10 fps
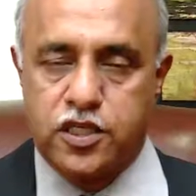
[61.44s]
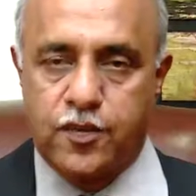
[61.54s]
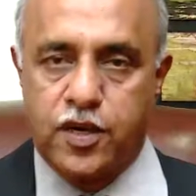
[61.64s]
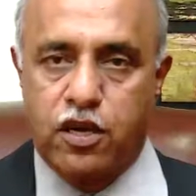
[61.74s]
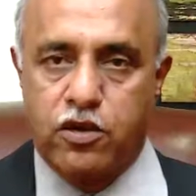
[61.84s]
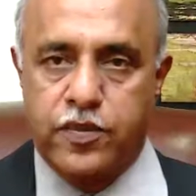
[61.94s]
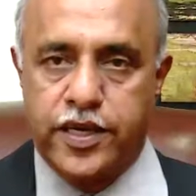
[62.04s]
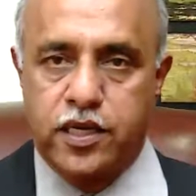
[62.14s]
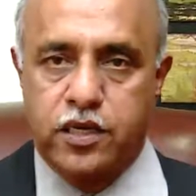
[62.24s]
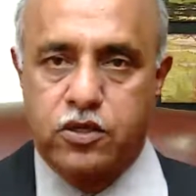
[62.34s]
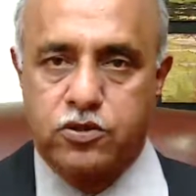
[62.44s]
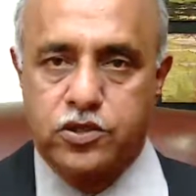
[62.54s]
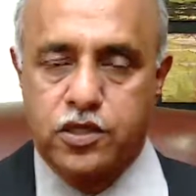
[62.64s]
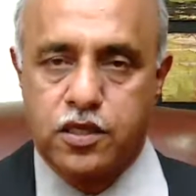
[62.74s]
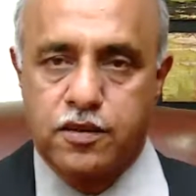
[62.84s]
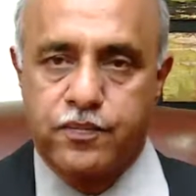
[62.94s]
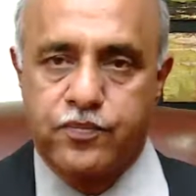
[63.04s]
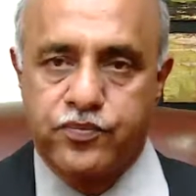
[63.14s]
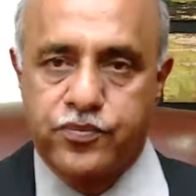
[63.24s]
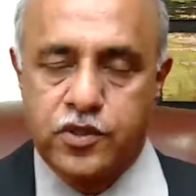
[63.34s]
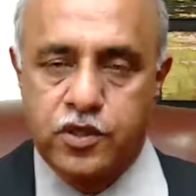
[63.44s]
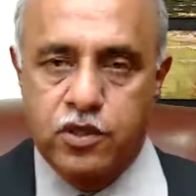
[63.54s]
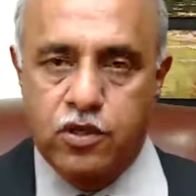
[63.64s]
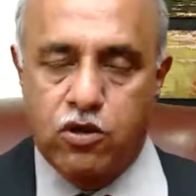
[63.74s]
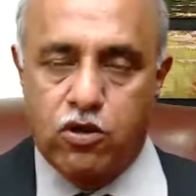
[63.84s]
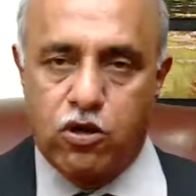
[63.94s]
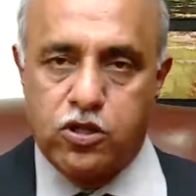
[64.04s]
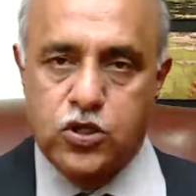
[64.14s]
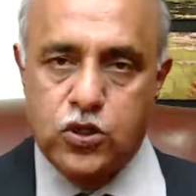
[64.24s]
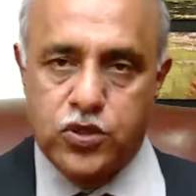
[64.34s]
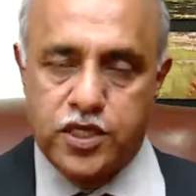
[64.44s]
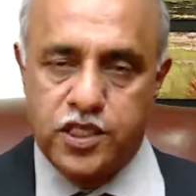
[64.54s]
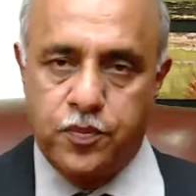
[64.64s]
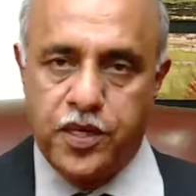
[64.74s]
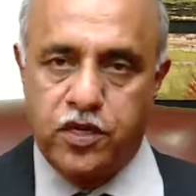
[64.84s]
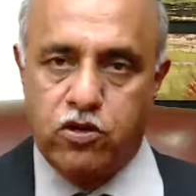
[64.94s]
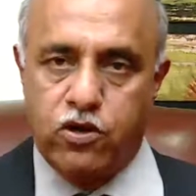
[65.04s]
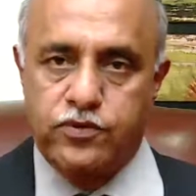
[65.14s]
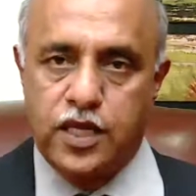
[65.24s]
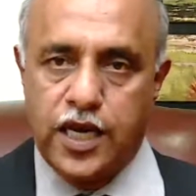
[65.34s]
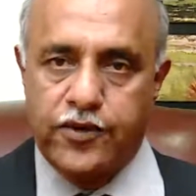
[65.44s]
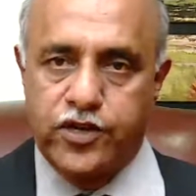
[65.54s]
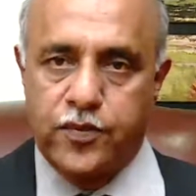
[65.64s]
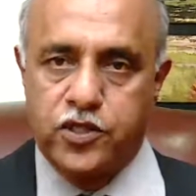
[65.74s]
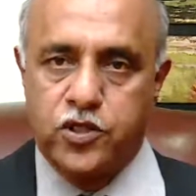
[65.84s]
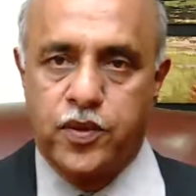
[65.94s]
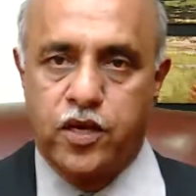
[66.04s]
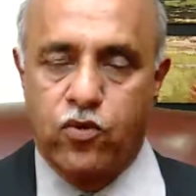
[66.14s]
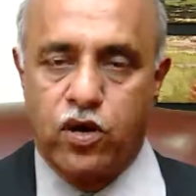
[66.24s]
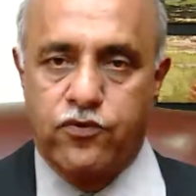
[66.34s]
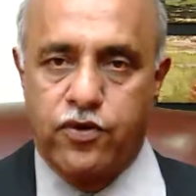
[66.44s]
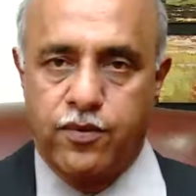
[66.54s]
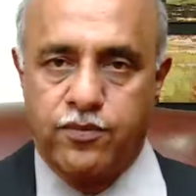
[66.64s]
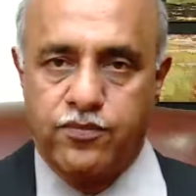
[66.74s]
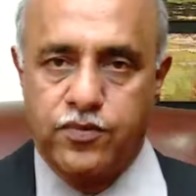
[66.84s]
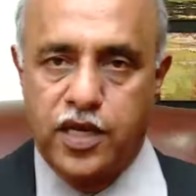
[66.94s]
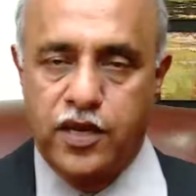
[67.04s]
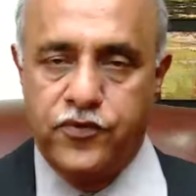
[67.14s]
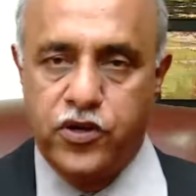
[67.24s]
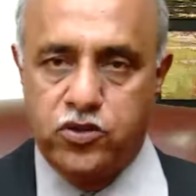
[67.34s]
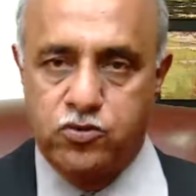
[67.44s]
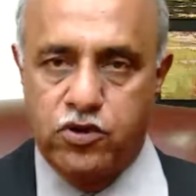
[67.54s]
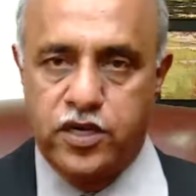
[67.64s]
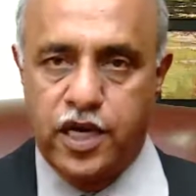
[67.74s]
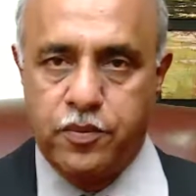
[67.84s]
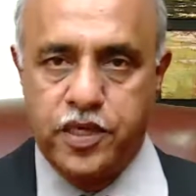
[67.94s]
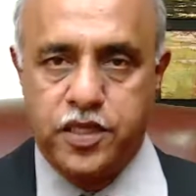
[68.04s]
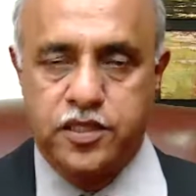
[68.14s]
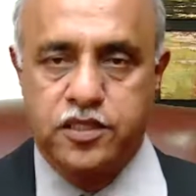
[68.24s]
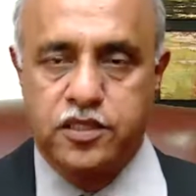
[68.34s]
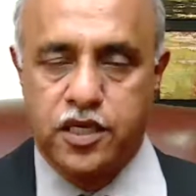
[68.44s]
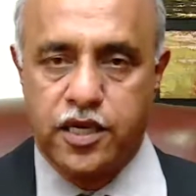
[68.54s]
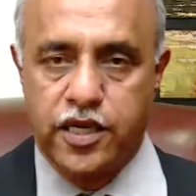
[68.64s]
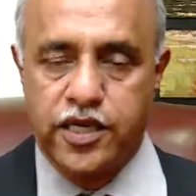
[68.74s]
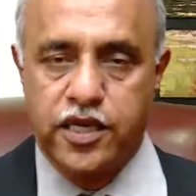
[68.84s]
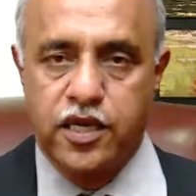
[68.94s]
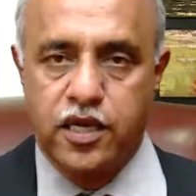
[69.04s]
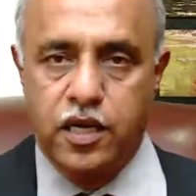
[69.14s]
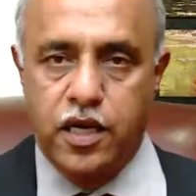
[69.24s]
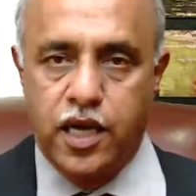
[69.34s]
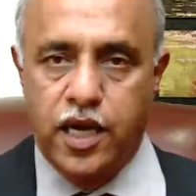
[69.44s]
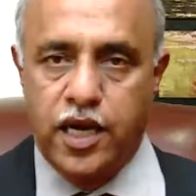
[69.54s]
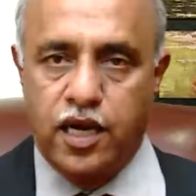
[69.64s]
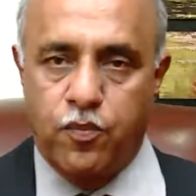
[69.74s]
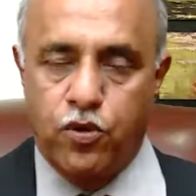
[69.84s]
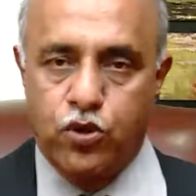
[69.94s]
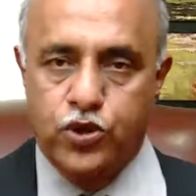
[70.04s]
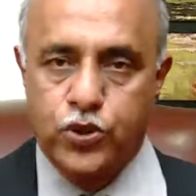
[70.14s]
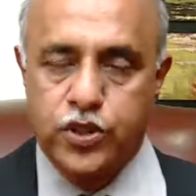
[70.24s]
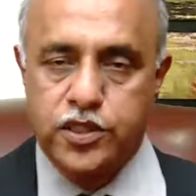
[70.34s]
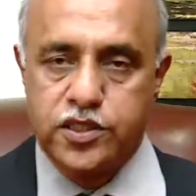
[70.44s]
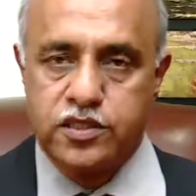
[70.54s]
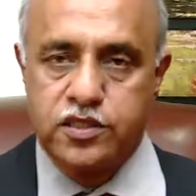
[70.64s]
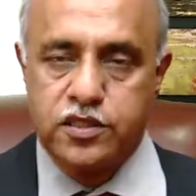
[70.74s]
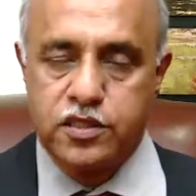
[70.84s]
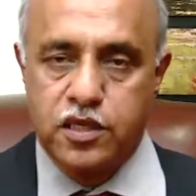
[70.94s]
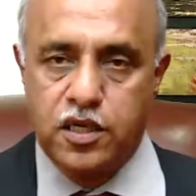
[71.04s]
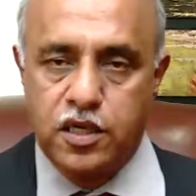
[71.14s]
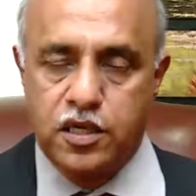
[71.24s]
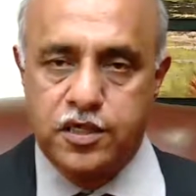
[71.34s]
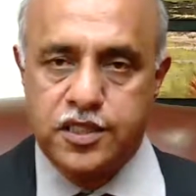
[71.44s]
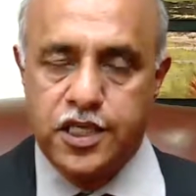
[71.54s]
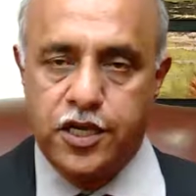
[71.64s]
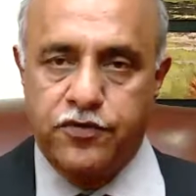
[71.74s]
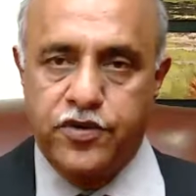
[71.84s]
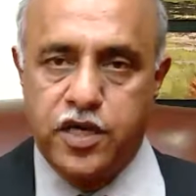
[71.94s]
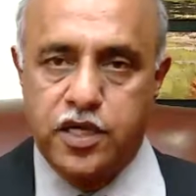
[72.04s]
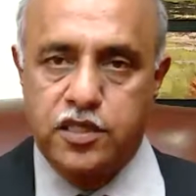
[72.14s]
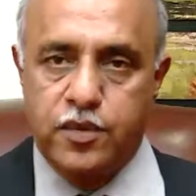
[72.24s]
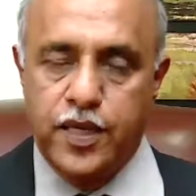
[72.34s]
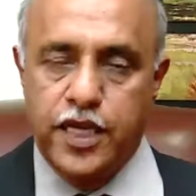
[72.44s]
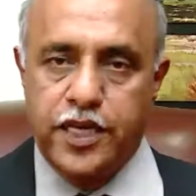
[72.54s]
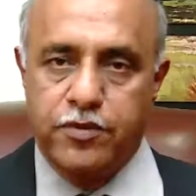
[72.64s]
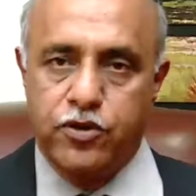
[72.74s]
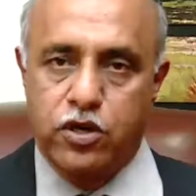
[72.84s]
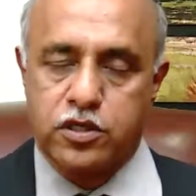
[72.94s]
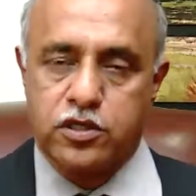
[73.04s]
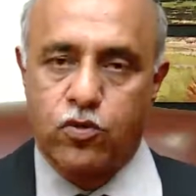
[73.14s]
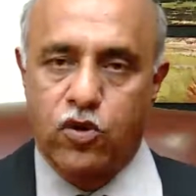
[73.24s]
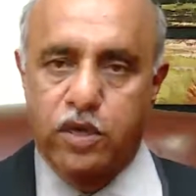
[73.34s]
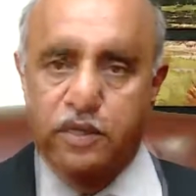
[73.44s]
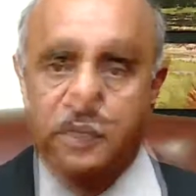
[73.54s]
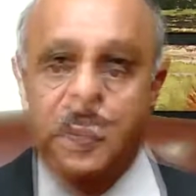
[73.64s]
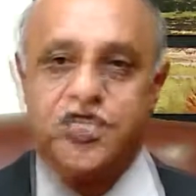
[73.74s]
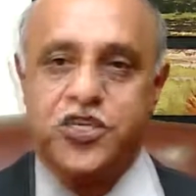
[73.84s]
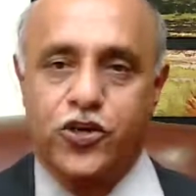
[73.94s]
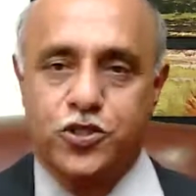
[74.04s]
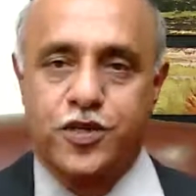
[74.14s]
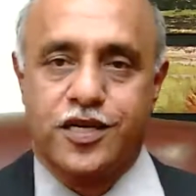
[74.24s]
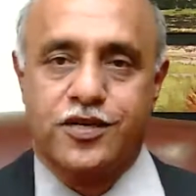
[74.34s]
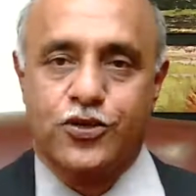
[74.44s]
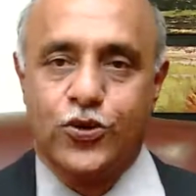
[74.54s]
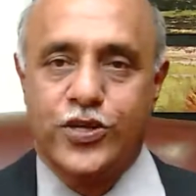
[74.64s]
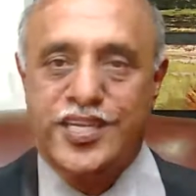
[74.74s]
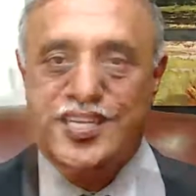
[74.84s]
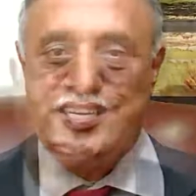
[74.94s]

the Tamil Nadu Medical Council. Also recipient of the Lifetime Achievement Award from MV Hospital of Diabetes in Chennai and Apollo Sugars. Received the Millennium Doctor's Award, KG Hospital, Kovai.